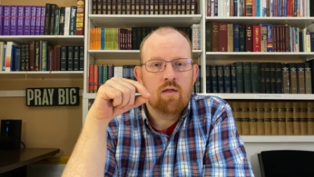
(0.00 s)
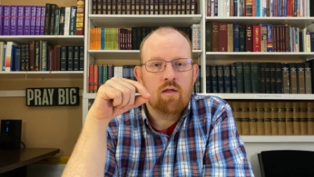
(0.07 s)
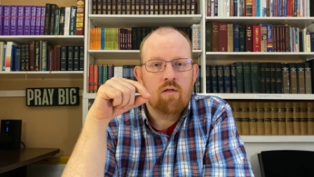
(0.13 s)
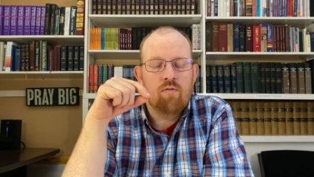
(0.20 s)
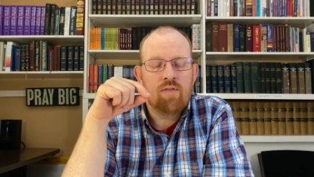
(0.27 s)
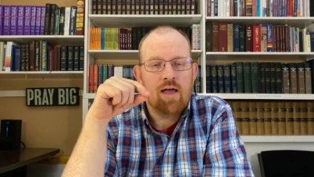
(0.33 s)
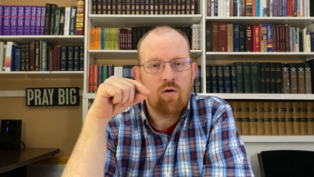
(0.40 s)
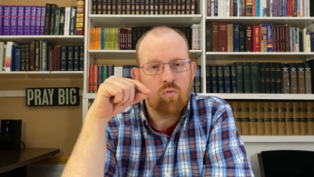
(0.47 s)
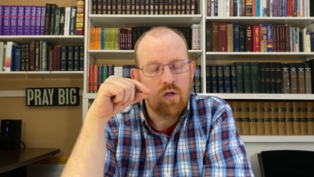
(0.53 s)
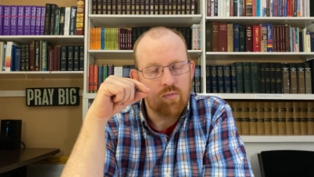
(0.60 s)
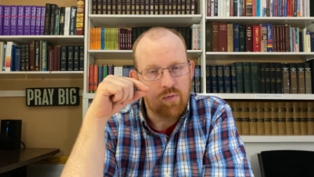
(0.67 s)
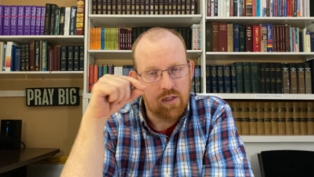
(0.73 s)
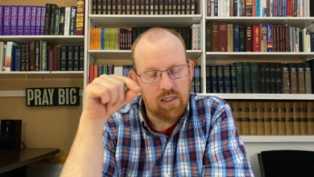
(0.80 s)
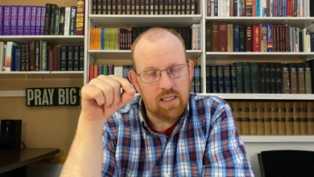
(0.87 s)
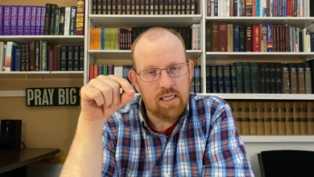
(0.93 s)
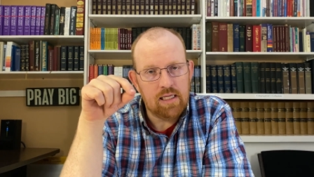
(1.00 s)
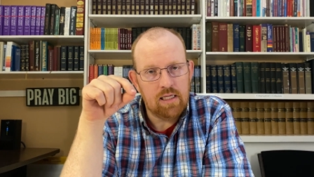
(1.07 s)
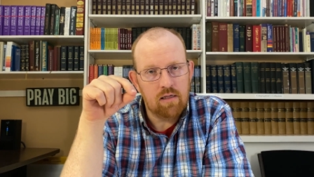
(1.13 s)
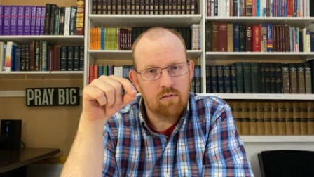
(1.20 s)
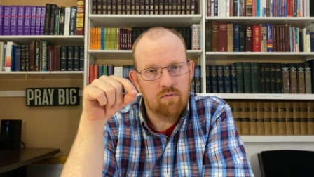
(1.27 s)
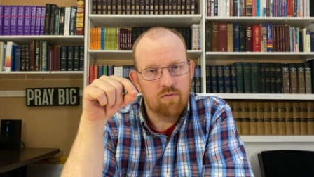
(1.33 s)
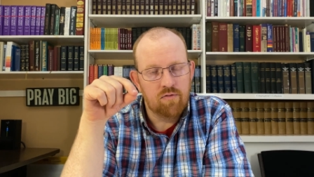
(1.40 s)
that we
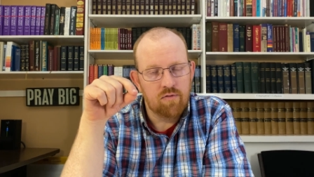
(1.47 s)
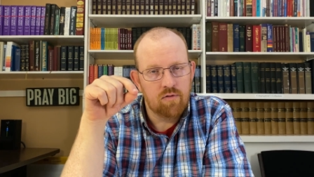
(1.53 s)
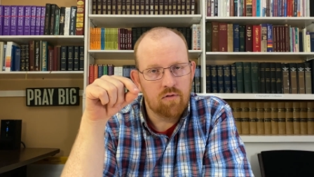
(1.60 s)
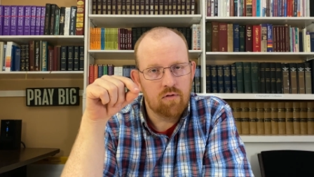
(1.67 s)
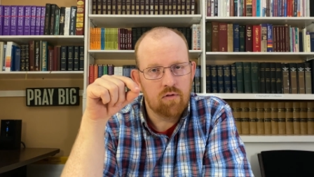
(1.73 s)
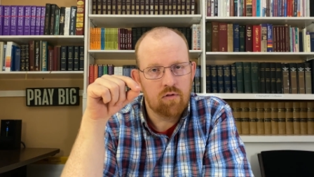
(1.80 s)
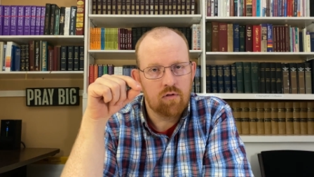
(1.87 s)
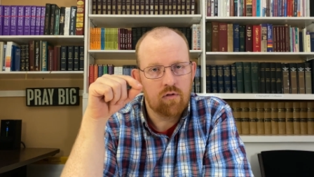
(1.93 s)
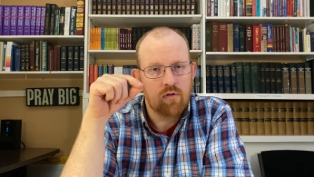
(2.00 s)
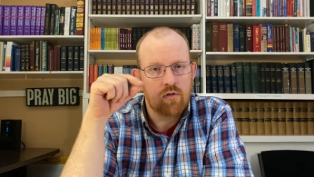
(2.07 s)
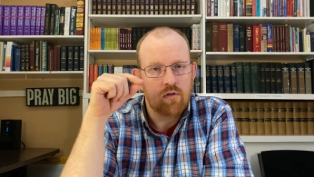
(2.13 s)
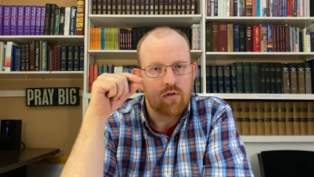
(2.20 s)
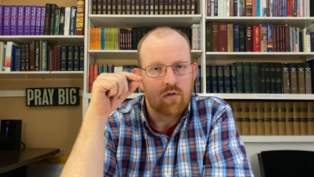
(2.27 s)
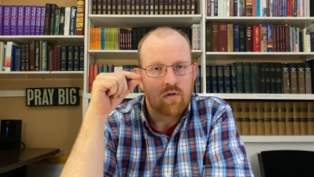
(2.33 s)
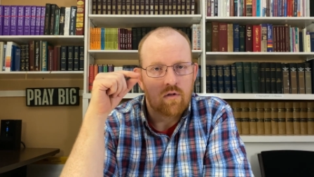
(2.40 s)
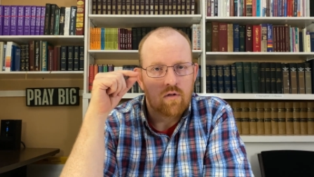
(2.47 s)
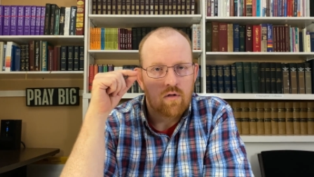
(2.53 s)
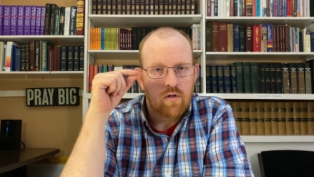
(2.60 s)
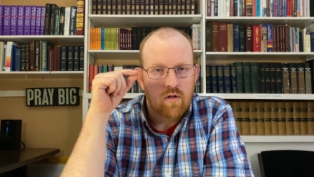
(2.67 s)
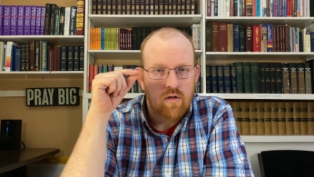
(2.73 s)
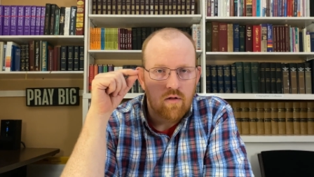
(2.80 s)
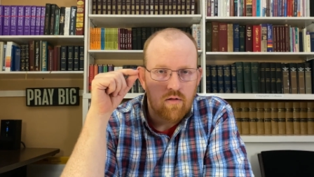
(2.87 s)
believe,
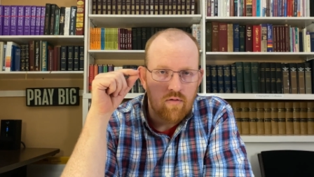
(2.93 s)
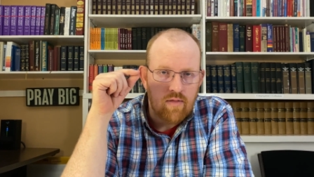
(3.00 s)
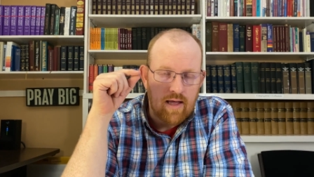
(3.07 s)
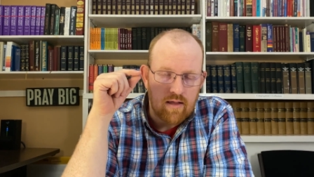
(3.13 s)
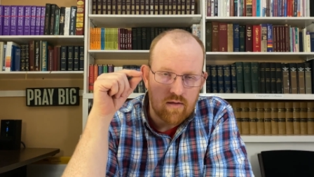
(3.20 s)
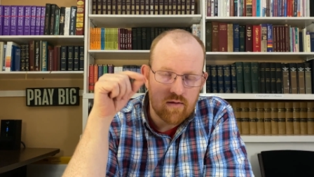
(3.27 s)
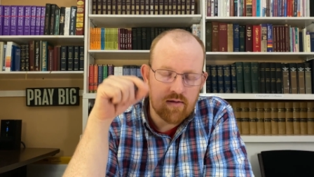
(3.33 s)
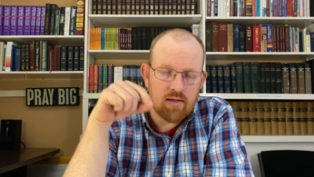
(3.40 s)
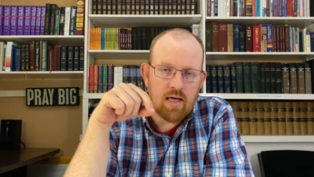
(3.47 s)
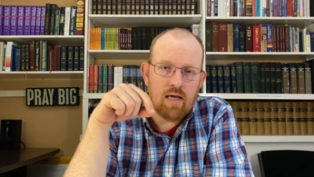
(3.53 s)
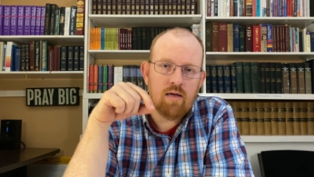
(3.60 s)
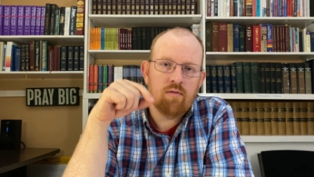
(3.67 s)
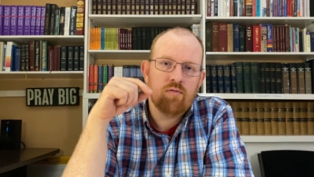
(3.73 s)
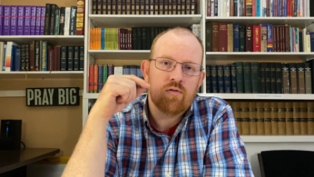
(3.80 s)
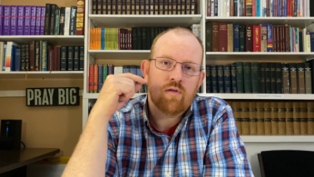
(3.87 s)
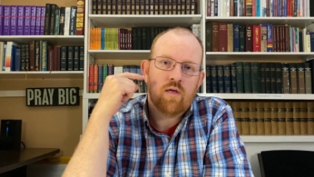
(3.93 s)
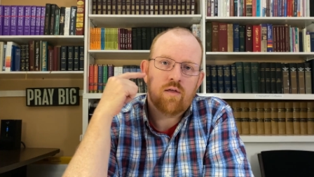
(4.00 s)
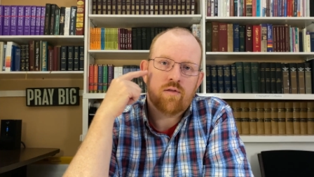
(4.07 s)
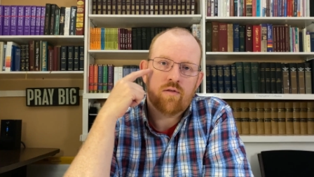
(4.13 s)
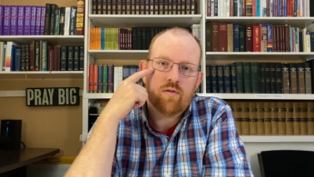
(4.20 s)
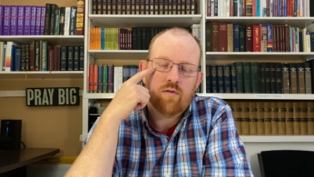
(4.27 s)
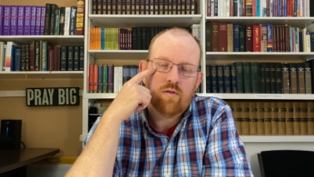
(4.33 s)
that saves
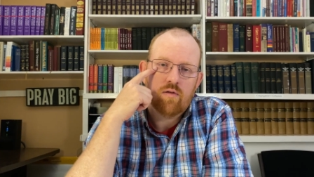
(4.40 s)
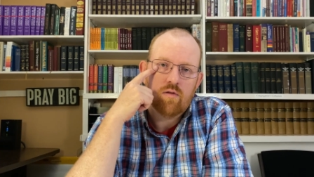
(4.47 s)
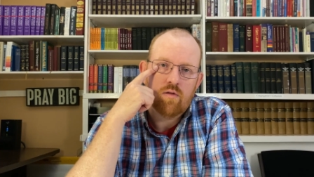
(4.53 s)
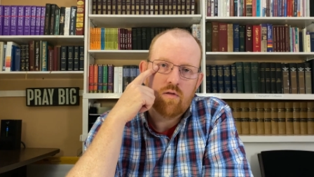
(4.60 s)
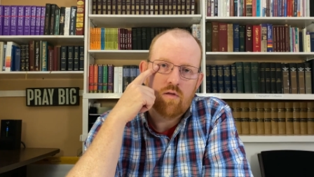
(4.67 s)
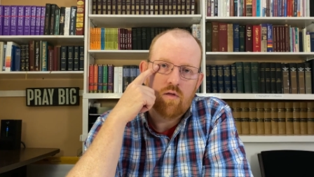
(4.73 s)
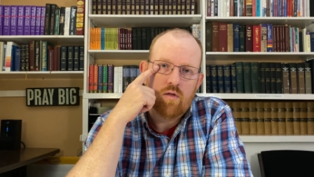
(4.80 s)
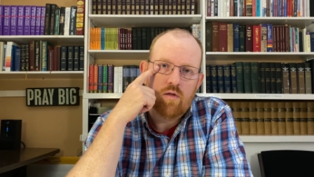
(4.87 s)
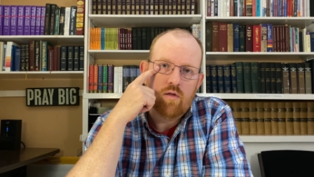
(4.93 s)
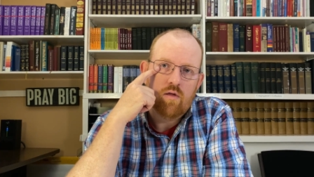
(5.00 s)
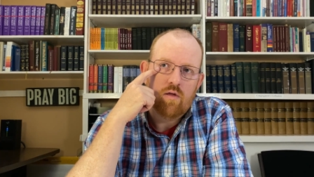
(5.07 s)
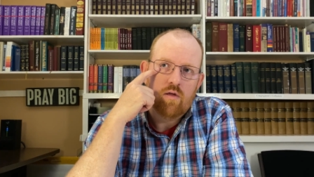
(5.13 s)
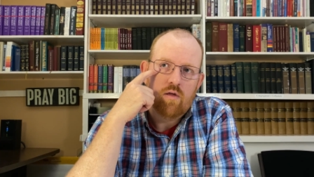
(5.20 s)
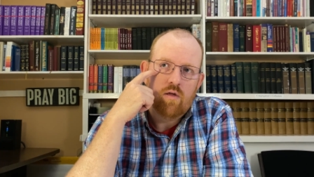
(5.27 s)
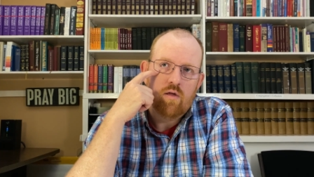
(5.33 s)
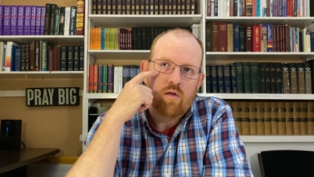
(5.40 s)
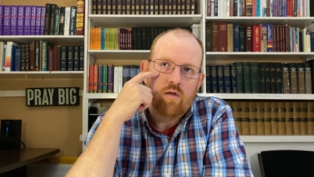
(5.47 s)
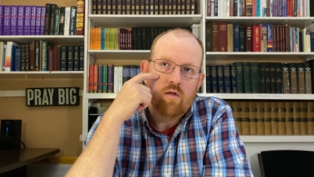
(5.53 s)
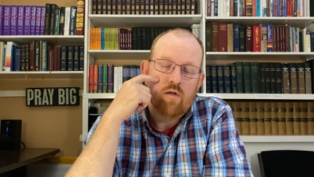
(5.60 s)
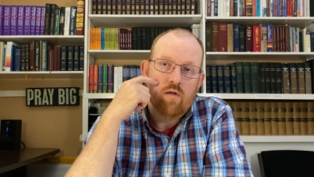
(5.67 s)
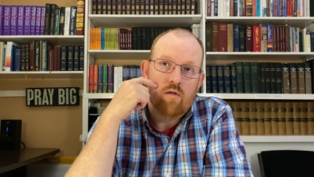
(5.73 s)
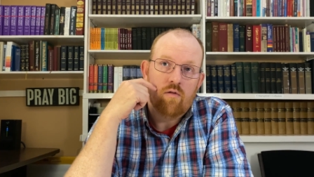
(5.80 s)
us,
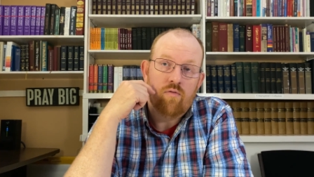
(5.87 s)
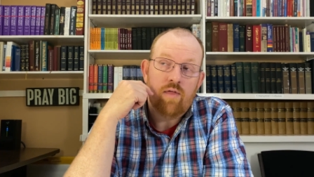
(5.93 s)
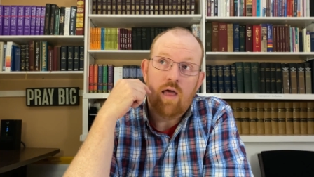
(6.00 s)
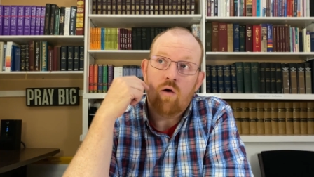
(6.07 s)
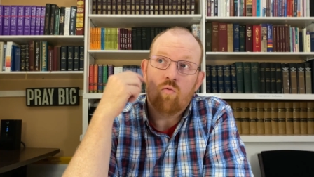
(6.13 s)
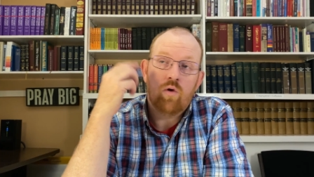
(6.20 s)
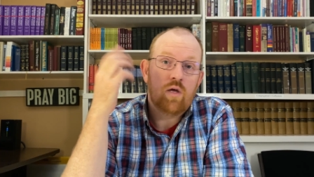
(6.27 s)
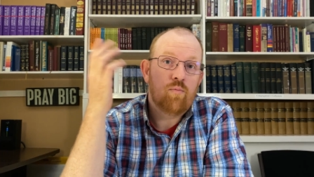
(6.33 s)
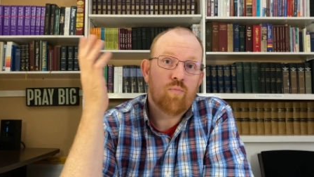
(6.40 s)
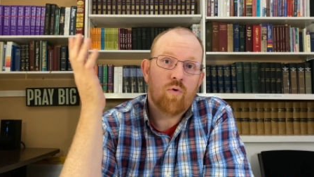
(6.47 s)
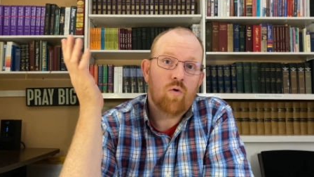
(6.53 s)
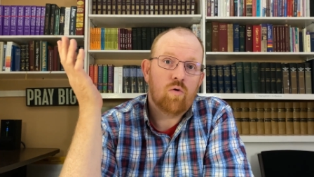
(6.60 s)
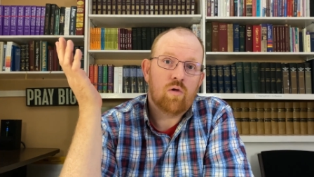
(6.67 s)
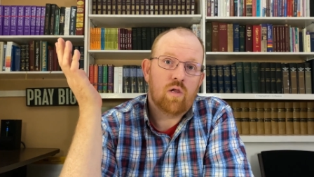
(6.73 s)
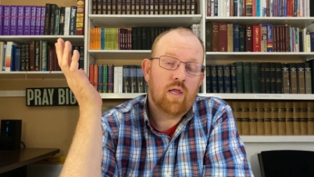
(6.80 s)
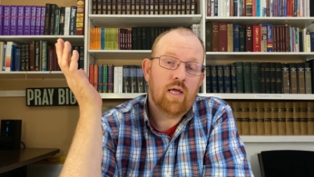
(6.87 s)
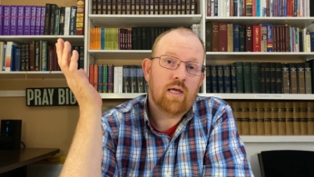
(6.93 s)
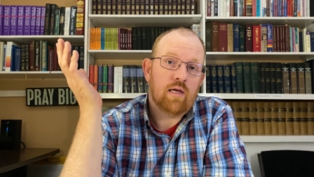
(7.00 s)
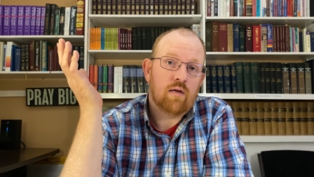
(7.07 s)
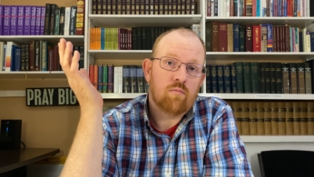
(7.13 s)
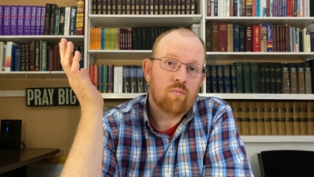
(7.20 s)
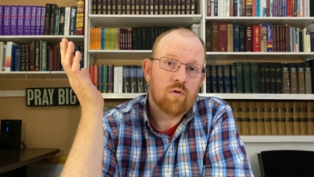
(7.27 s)
that we
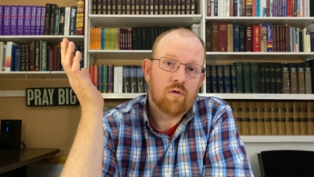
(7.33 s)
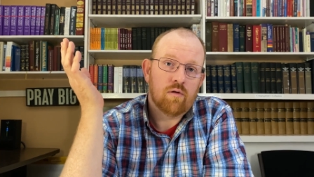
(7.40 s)
proclaim